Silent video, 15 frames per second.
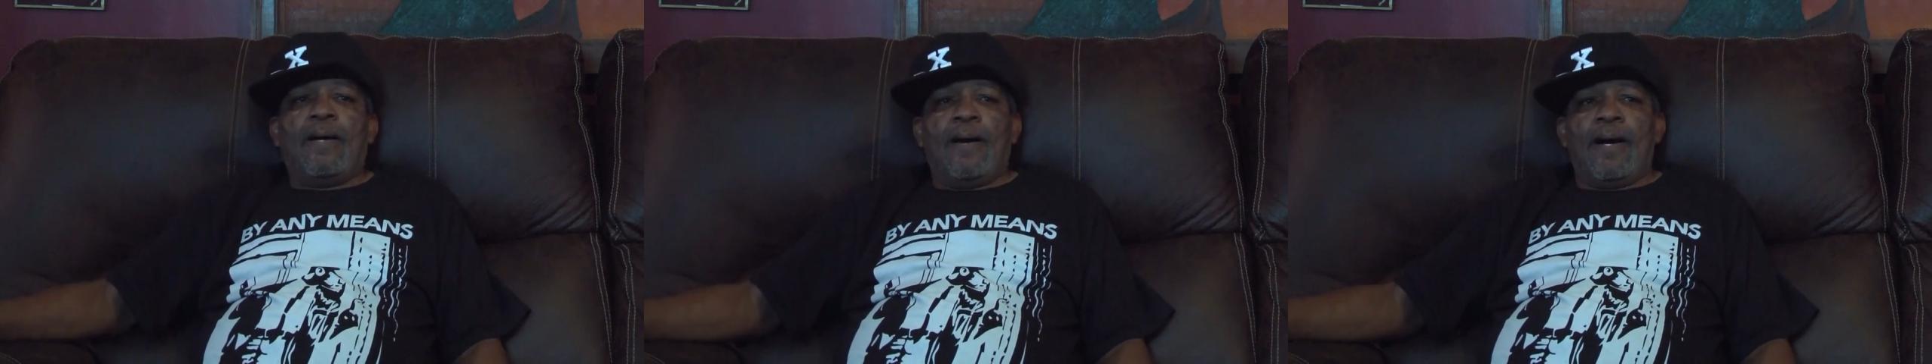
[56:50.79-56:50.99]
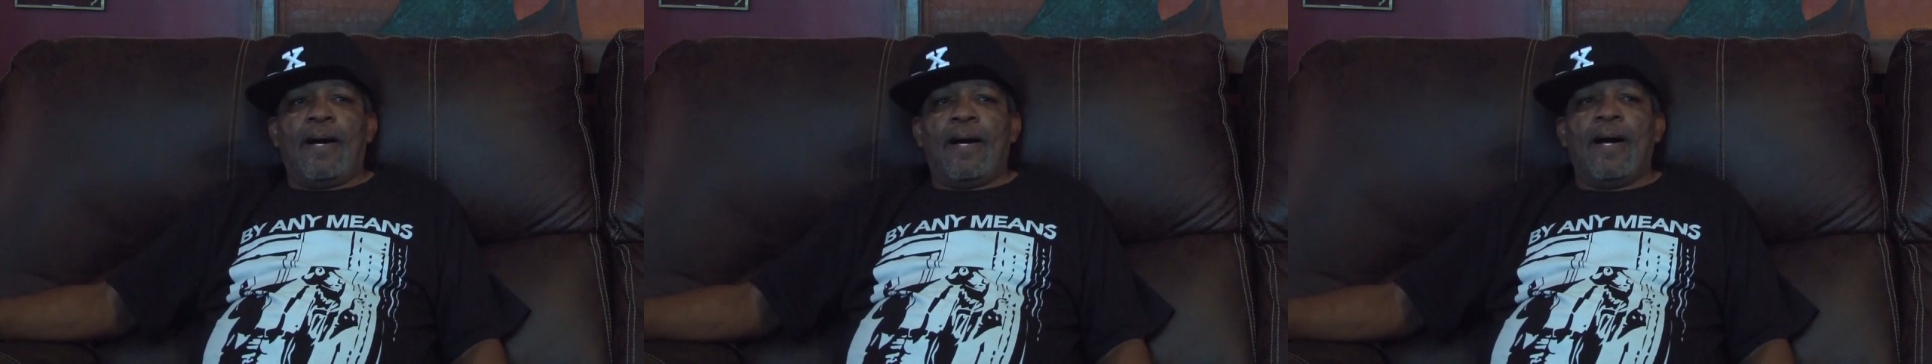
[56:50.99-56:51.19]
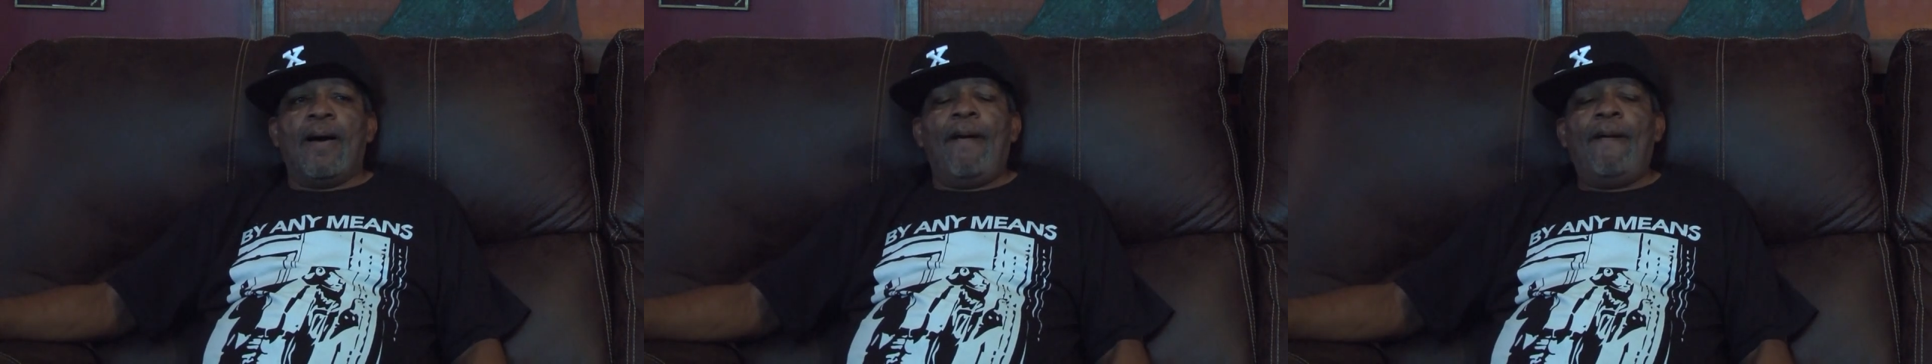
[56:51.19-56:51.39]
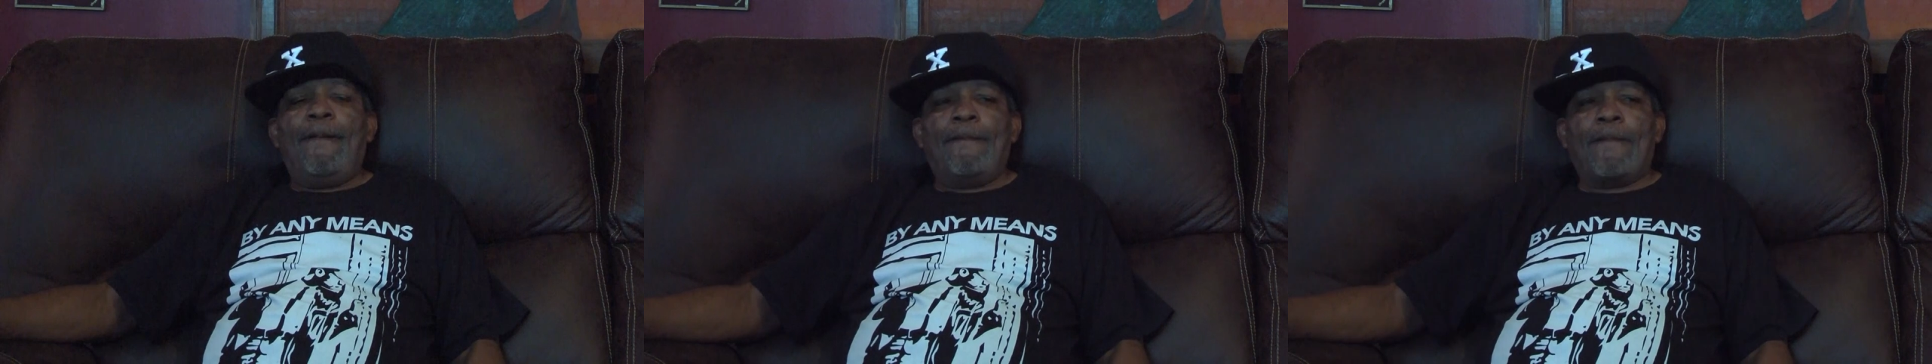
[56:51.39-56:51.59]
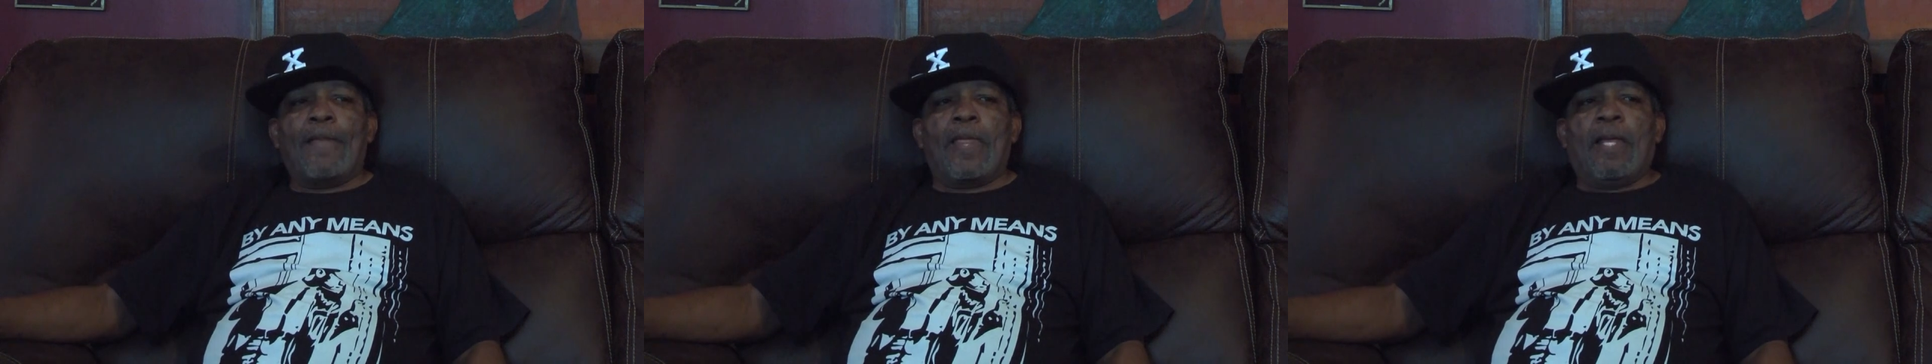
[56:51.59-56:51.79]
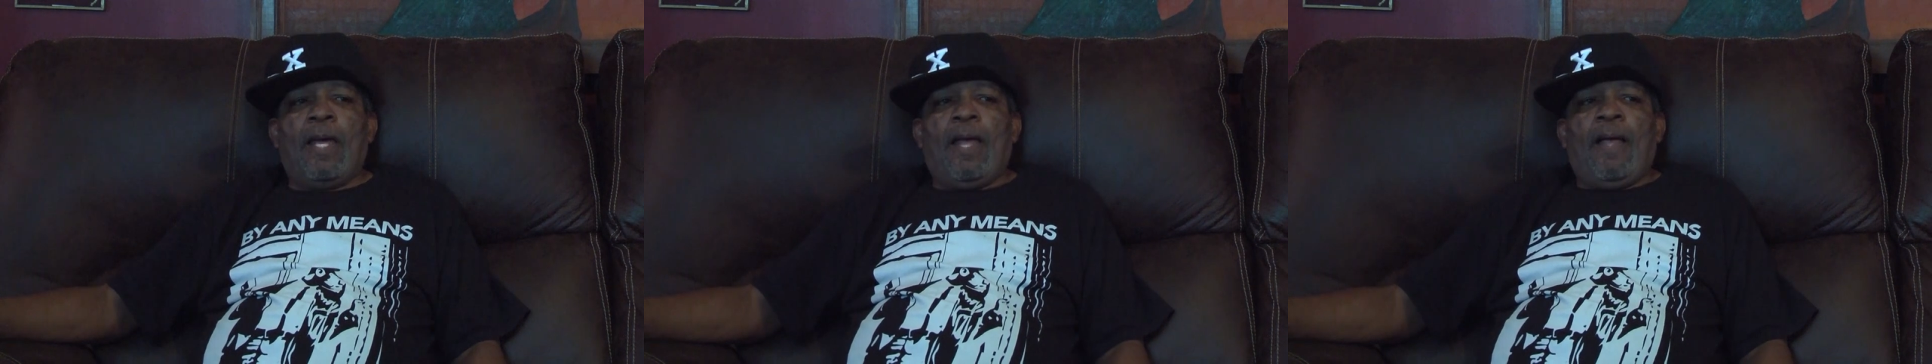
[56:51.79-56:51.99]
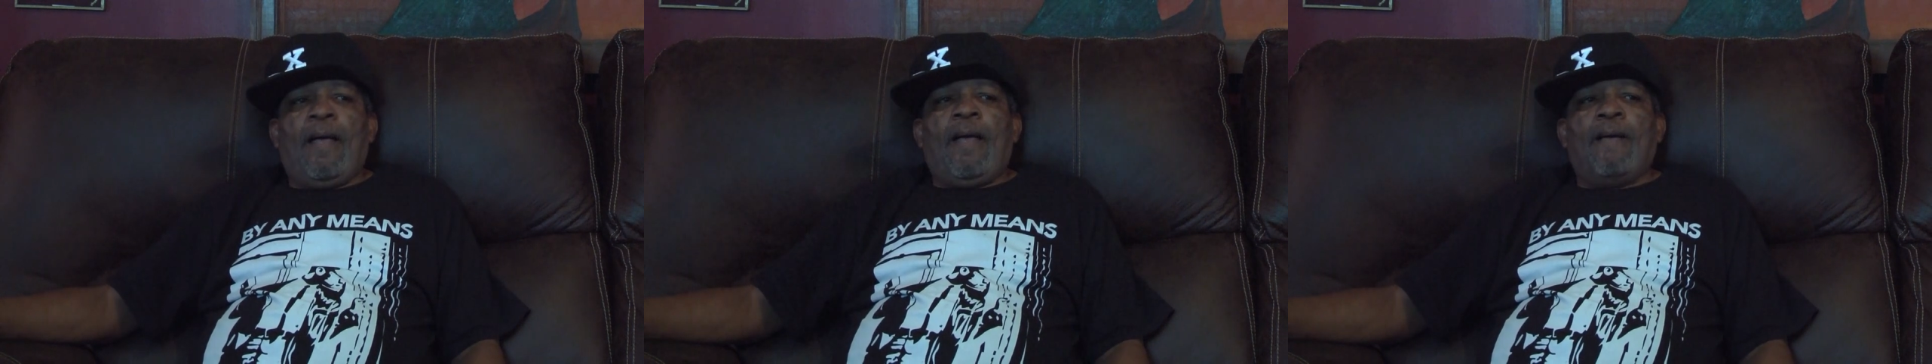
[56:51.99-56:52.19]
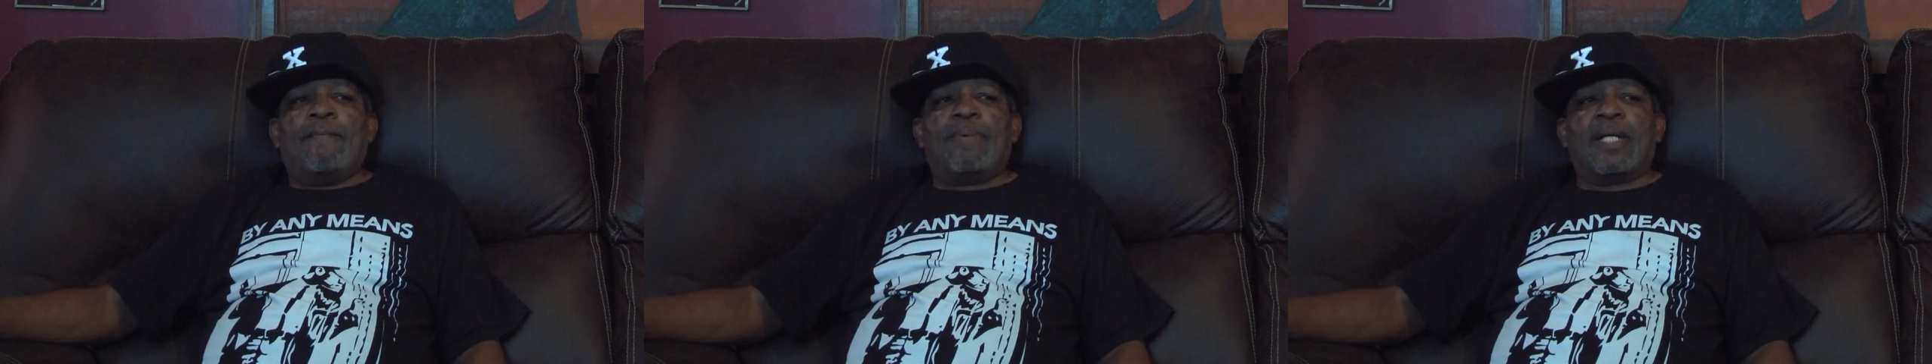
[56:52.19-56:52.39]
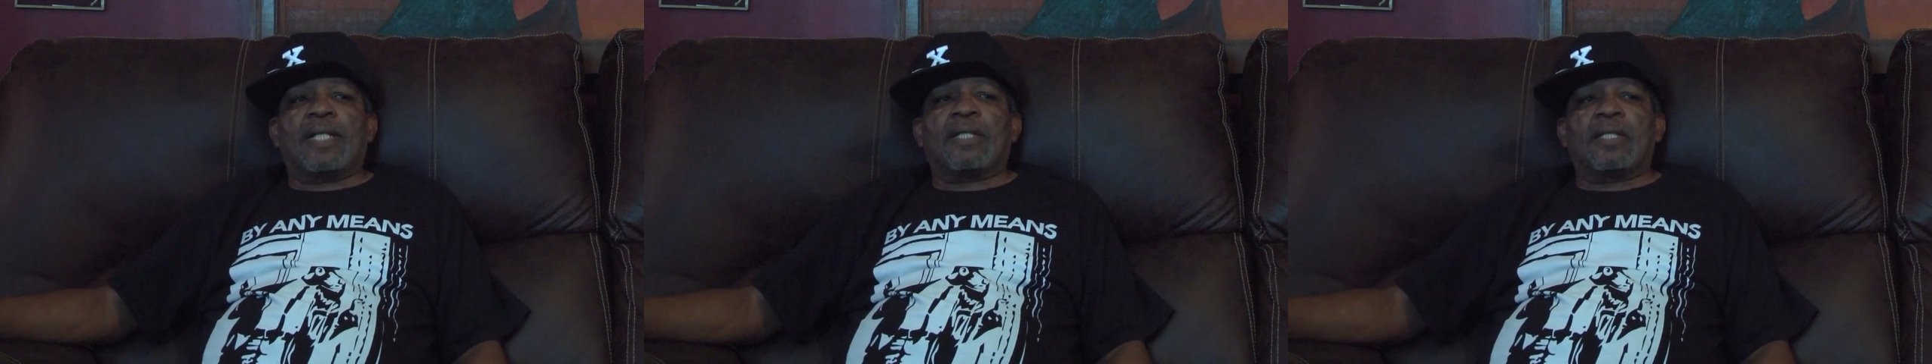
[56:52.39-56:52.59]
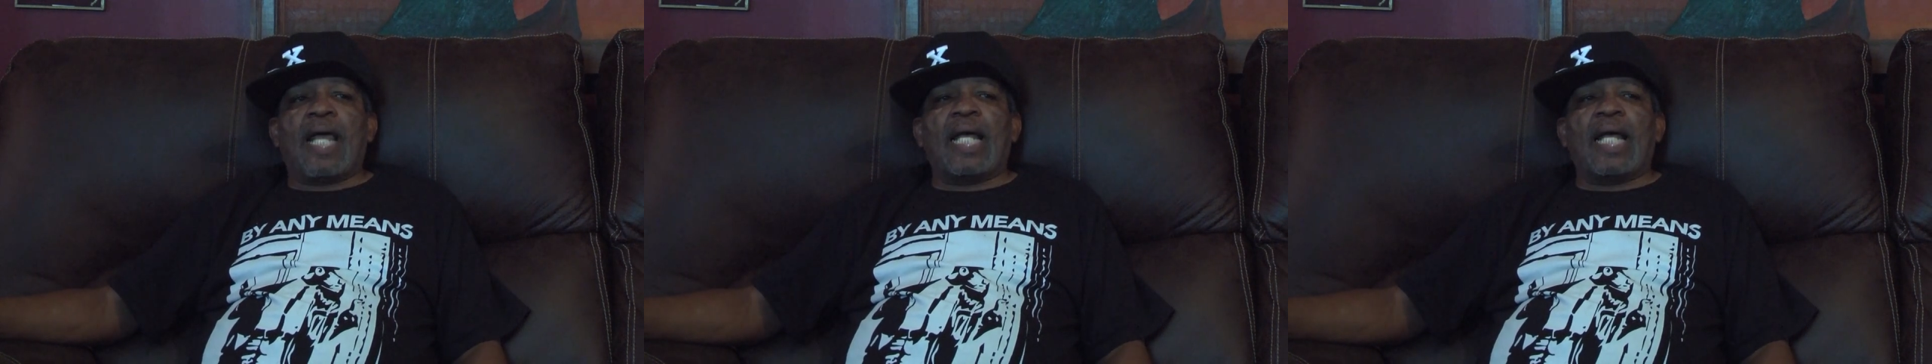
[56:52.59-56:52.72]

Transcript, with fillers: Uh, but